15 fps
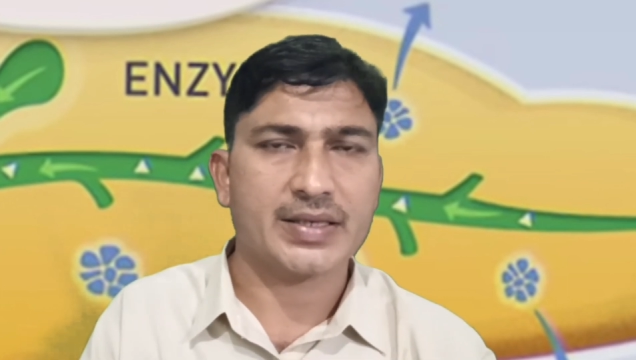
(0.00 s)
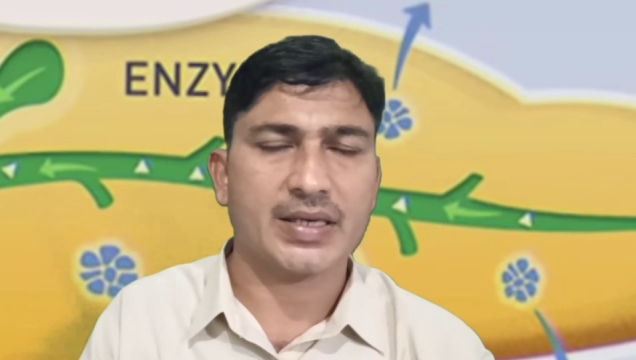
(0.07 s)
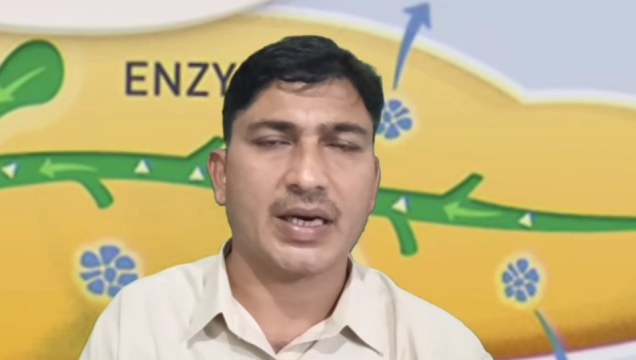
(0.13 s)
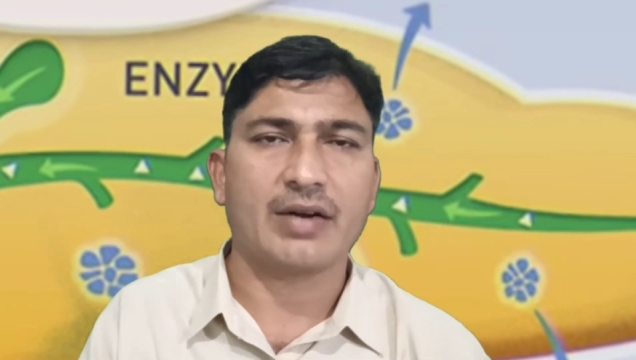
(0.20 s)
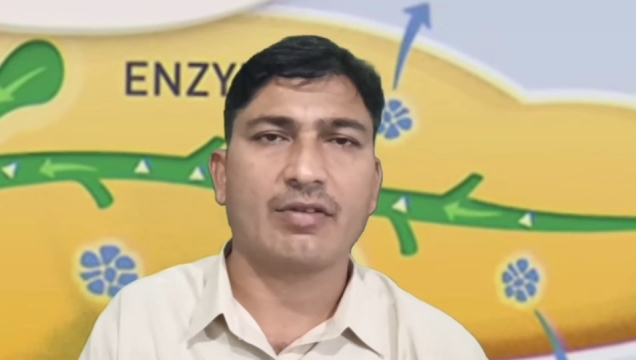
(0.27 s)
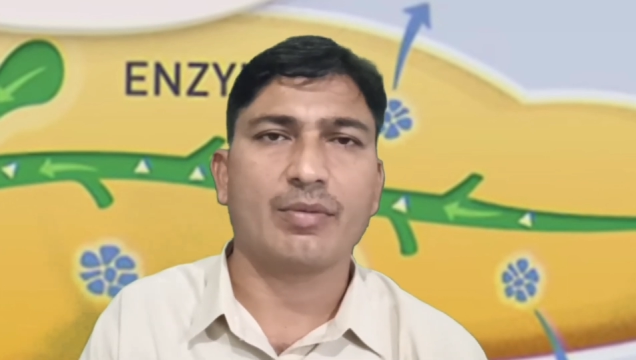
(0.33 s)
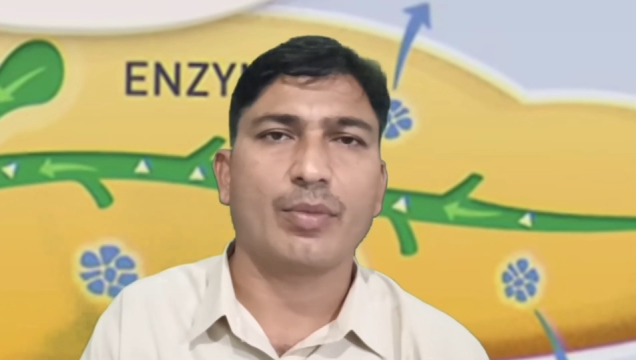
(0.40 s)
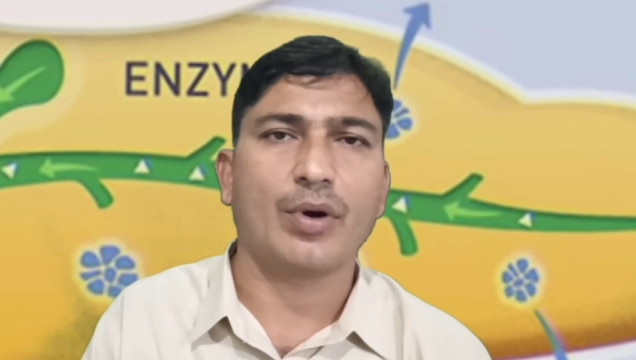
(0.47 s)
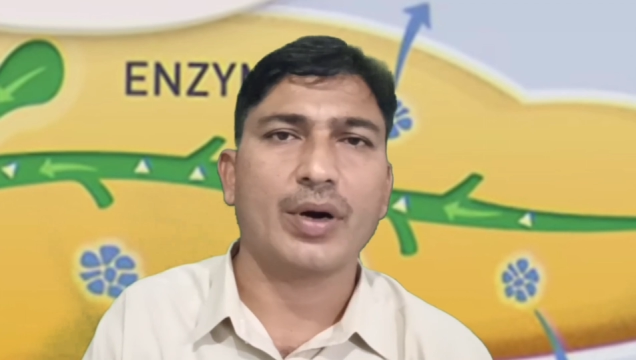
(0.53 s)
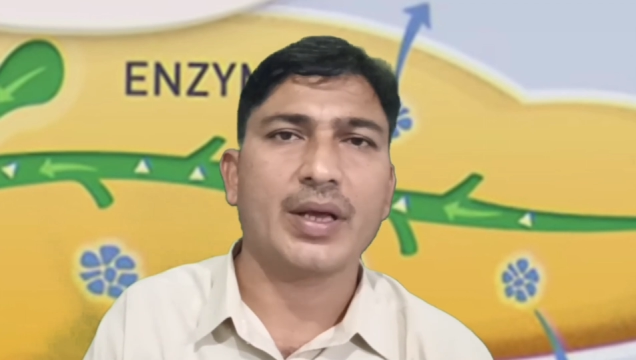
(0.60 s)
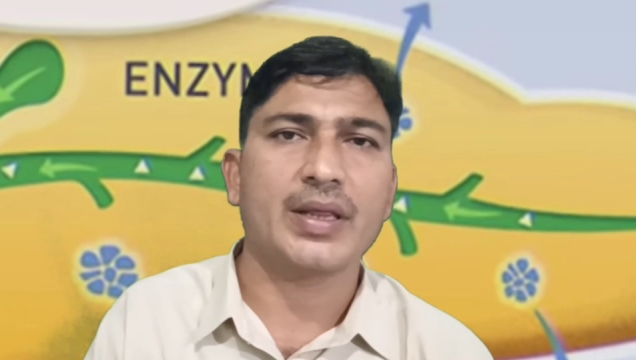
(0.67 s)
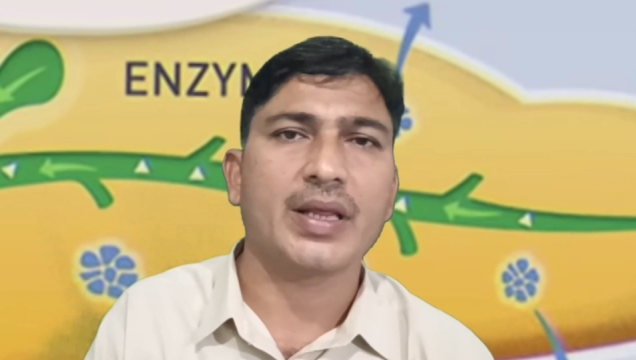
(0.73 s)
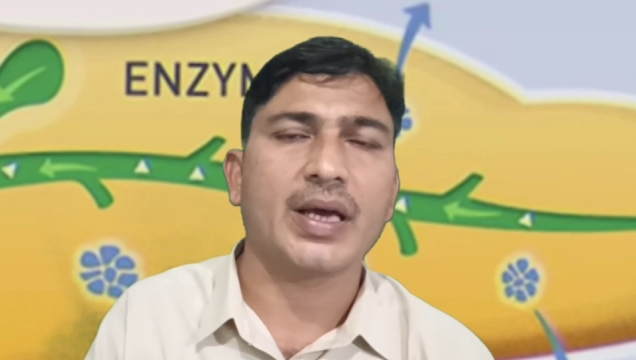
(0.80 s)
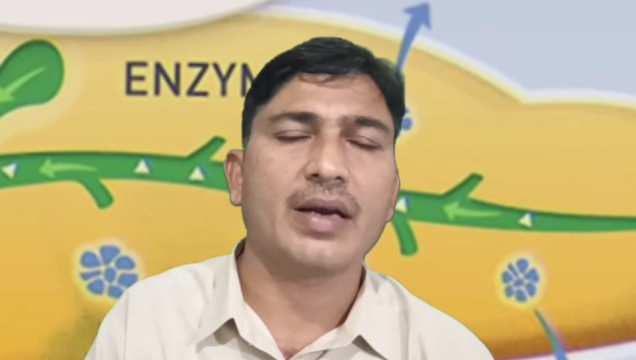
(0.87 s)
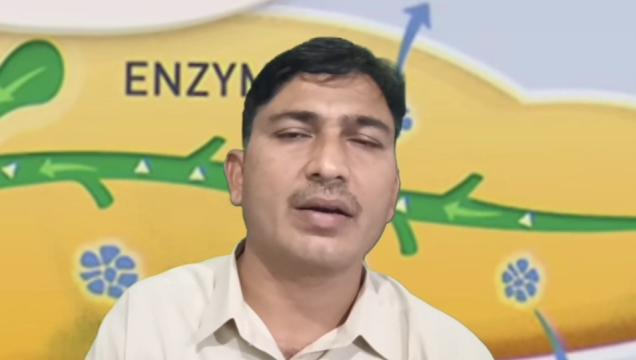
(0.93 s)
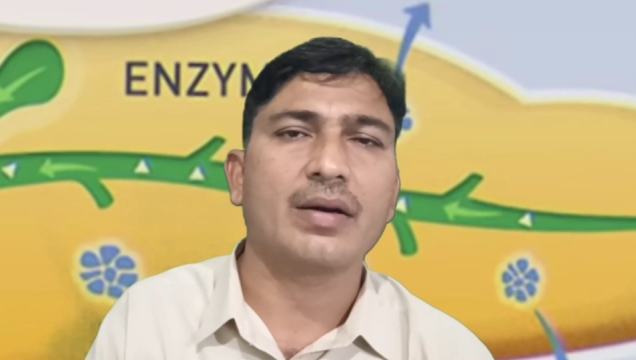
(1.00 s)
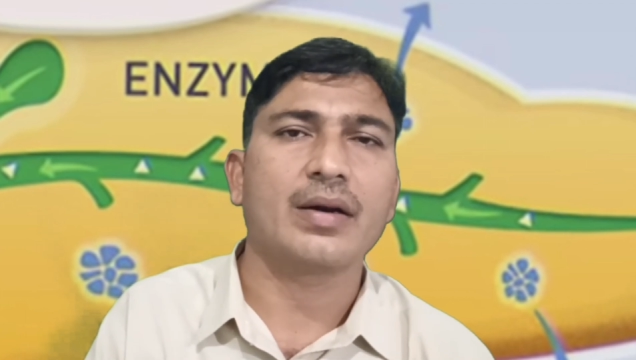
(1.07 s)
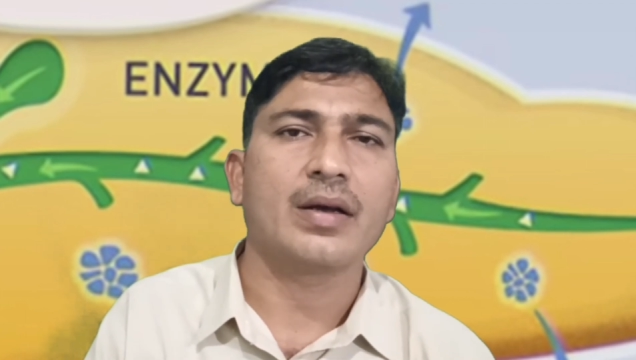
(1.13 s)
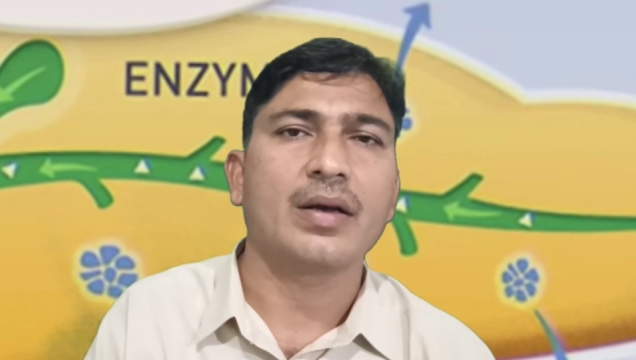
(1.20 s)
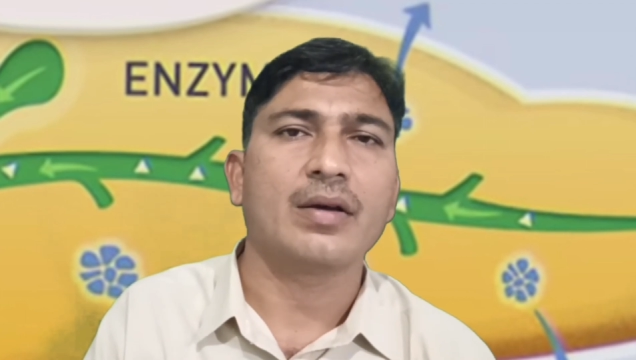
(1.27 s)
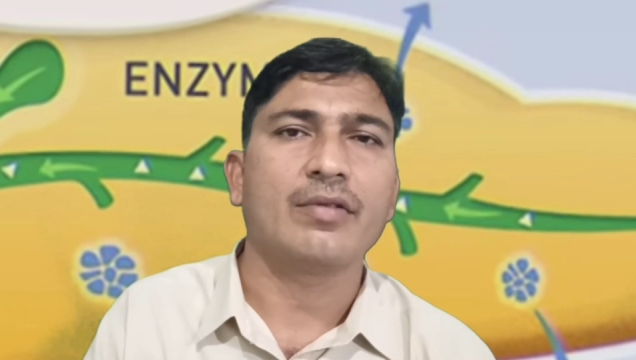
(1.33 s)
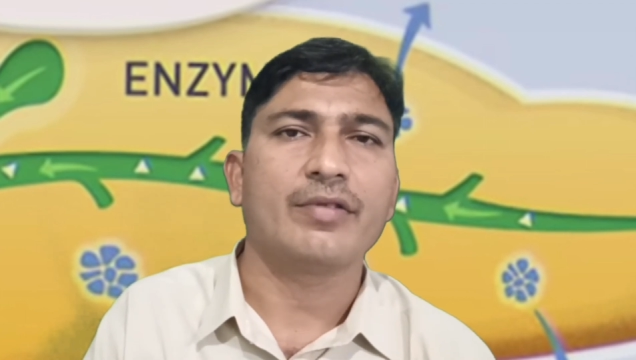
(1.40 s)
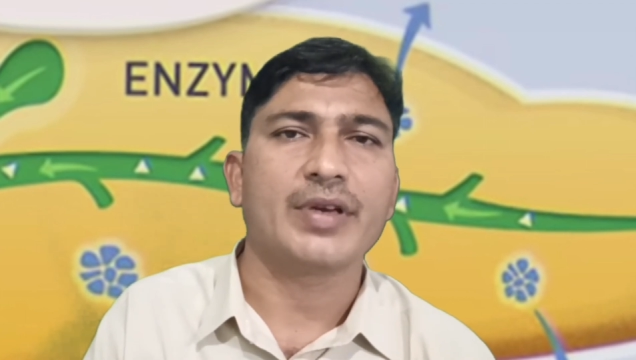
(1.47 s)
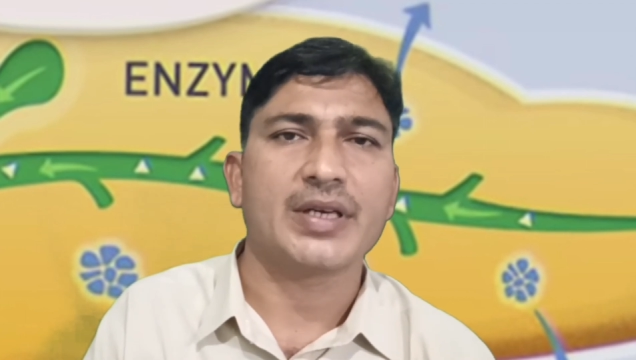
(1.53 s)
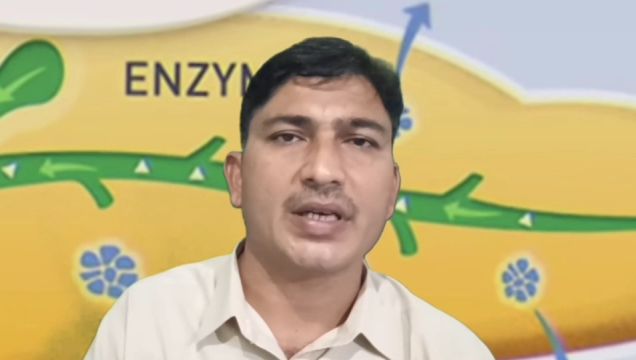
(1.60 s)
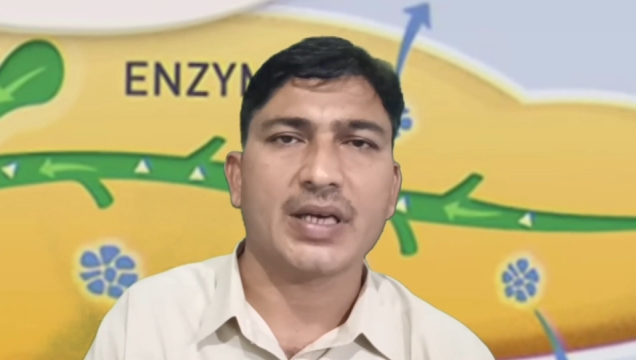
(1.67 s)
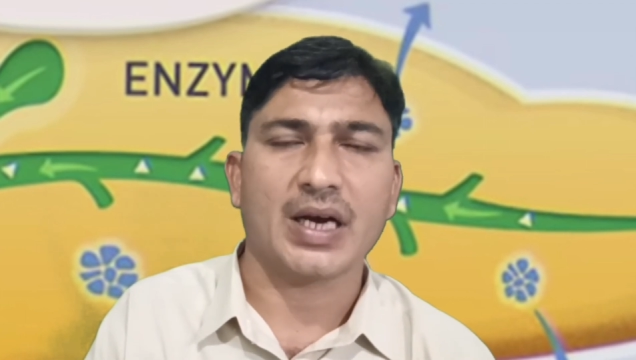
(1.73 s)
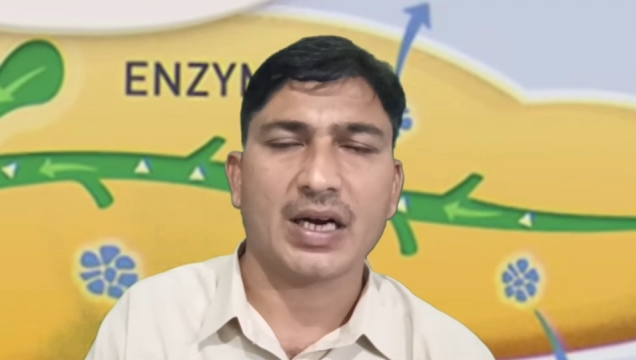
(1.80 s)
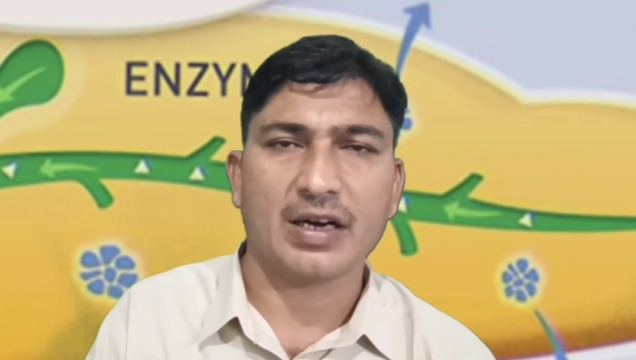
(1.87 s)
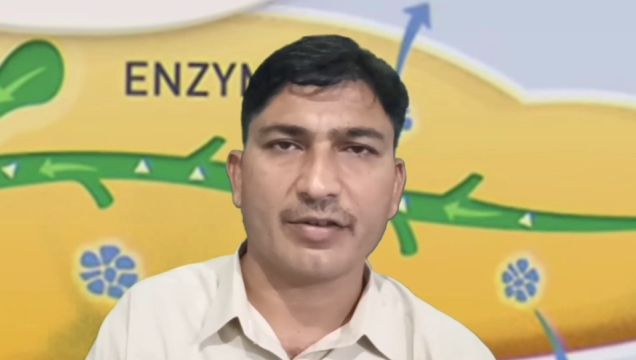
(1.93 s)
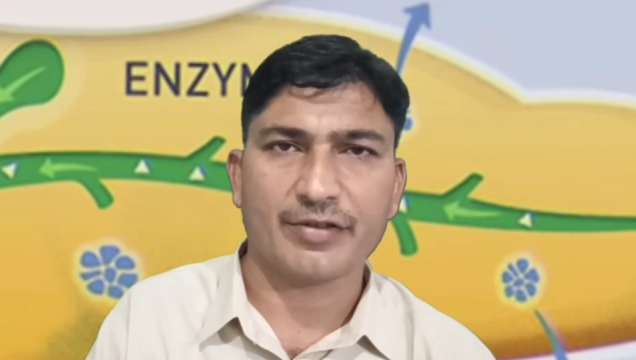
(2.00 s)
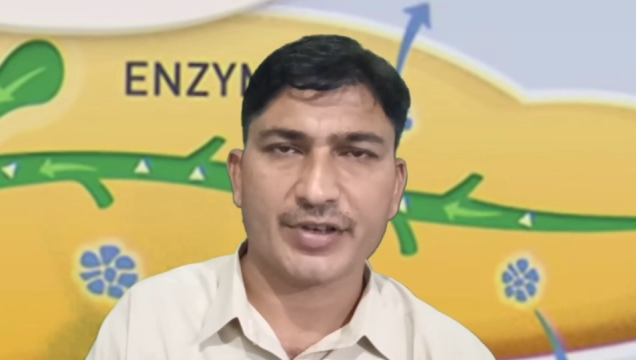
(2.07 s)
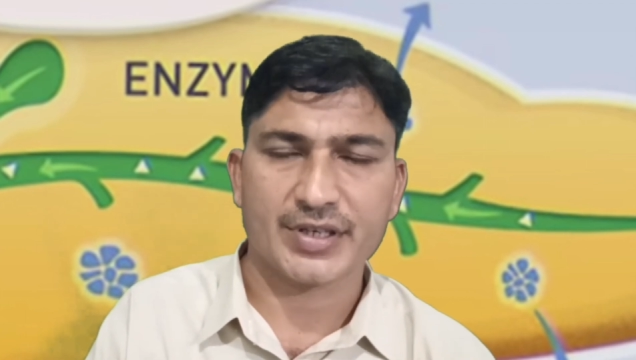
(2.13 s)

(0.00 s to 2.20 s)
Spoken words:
and secreting inside our body, then